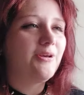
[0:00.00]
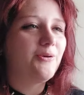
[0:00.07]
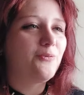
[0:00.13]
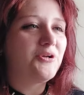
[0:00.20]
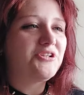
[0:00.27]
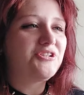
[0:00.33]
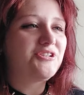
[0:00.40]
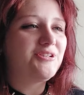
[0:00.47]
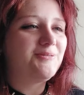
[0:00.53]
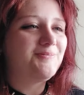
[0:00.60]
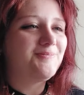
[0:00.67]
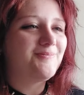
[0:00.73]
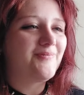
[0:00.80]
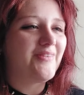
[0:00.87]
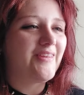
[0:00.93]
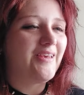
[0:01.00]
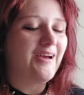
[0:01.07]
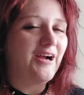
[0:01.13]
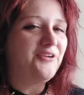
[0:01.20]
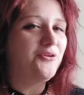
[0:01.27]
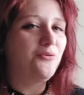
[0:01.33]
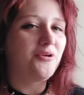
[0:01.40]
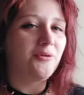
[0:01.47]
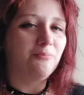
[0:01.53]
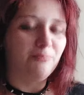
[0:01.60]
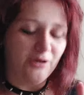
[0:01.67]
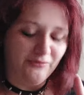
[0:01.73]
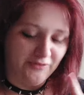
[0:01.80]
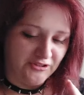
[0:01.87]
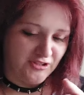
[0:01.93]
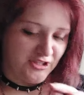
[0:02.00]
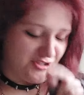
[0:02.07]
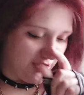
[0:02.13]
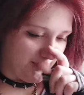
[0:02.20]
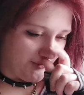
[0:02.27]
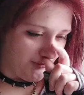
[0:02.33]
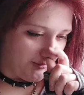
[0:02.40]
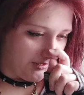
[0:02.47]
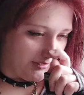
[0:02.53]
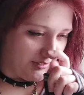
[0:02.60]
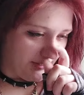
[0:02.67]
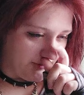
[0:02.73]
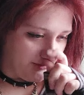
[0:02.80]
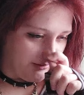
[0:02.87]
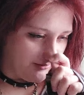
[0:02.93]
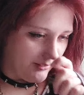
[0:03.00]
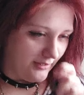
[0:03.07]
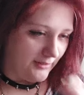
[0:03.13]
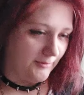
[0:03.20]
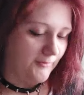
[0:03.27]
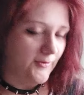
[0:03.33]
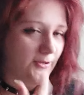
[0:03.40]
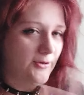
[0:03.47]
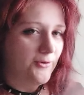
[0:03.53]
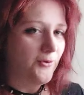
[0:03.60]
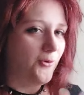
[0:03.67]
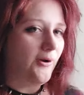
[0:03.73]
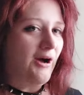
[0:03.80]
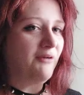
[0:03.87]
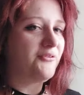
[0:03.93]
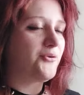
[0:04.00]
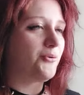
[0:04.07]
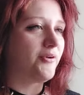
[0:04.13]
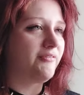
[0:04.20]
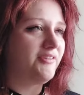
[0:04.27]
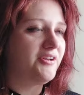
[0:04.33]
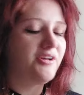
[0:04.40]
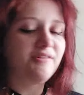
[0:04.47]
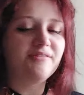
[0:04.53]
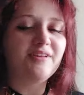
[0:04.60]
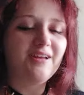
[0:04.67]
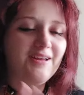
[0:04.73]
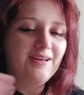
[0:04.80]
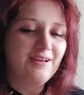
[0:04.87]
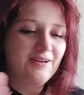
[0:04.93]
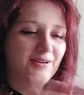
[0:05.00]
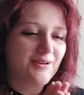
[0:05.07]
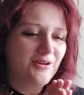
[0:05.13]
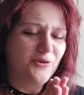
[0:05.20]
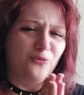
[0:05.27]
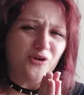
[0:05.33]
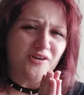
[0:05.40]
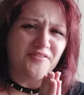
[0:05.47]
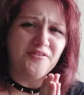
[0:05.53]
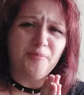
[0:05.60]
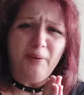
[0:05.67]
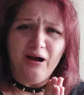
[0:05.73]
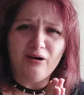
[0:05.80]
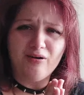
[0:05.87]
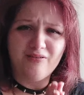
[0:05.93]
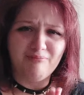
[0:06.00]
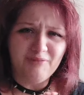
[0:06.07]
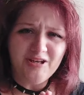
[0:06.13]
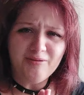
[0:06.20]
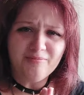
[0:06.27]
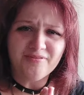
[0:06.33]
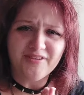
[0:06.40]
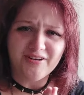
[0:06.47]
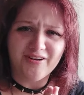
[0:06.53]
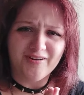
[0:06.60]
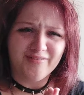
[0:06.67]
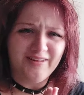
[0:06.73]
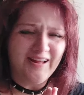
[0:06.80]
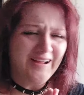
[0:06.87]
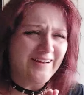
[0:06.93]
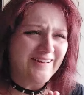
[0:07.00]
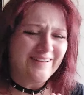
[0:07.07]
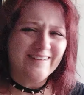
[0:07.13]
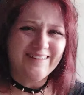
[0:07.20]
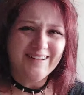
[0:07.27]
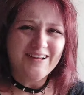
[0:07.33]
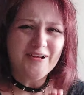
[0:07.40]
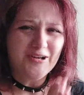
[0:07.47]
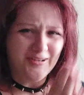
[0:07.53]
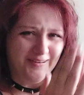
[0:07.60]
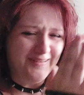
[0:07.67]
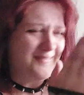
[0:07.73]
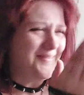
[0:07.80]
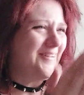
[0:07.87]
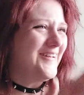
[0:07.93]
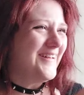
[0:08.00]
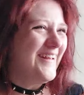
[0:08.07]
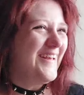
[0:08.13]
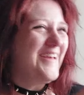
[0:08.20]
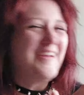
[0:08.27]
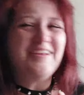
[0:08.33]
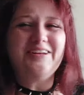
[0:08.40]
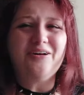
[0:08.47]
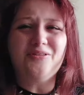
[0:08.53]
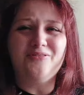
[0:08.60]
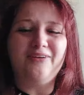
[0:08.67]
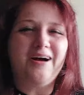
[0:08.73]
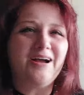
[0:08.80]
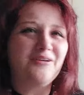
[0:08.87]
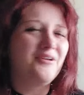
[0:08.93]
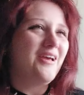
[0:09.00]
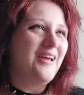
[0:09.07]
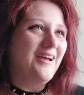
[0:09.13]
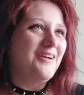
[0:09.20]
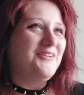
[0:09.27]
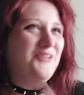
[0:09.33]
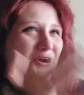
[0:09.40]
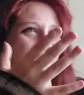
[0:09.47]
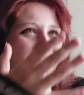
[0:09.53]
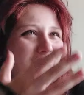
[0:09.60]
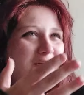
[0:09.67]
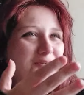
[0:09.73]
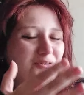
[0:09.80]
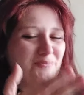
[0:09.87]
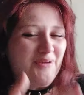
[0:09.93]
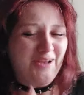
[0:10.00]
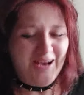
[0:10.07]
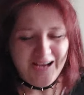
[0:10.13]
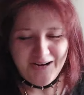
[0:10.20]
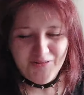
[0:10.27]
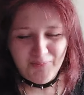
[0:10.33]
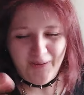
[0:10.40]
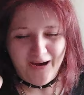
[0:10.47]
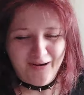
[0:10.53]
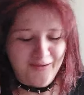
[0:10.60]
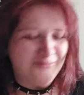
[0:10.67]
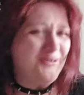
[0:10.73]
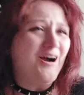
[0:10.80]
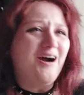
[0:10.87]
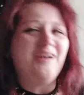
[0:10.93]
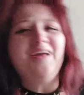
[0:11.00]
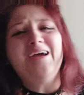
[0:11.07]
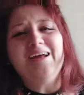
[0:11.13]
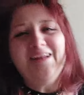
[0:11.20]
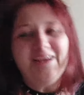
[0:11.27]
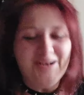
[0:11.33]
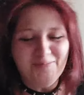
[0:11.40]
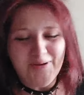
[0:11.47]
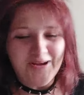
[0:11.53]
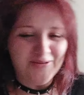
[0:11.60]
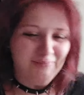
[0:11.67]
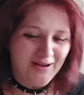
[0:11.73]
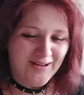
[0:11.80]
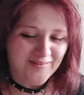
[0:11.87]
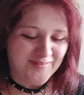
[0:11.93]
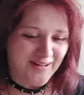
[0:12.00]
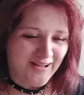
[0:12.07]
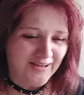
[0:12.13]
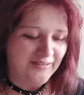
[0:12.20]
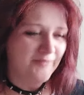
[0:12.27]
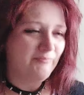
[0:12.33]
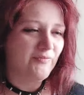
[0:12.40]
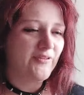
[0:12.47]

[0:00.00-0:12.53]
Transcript: Which I do want to briefly touch on before I get into the whole outdoorsiness. We also have the power of memes on our side. You know the vine, don't fuck with me, I have the power of God and anime on my side.